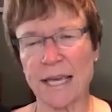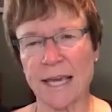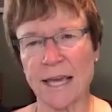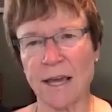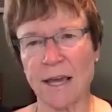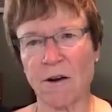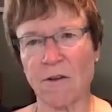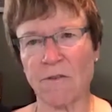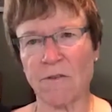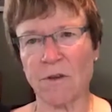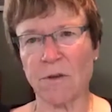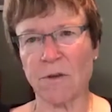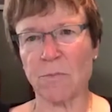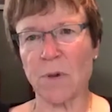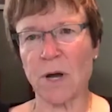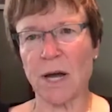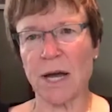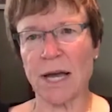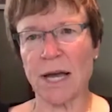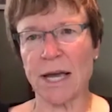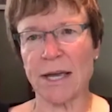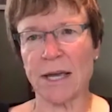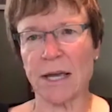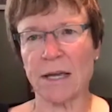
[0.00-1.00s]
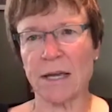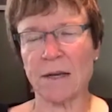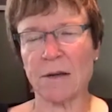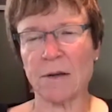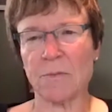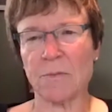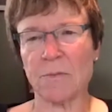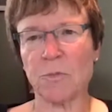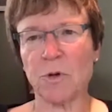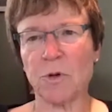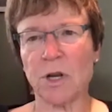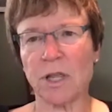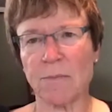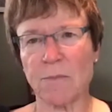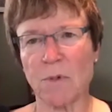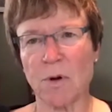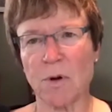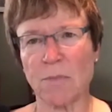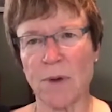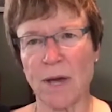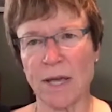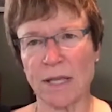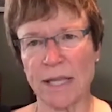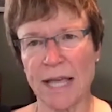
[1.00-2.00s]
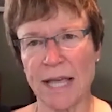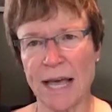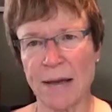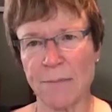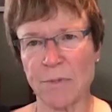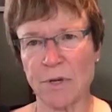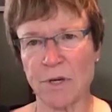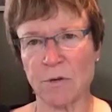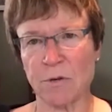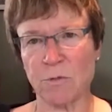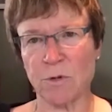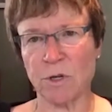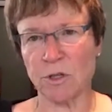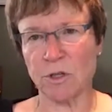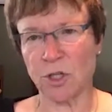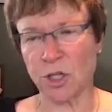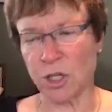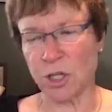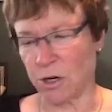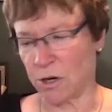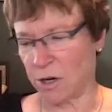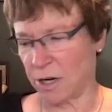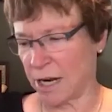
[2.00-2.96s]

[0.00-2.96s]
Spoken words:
care of them by putting them on my lap in a wheelchair.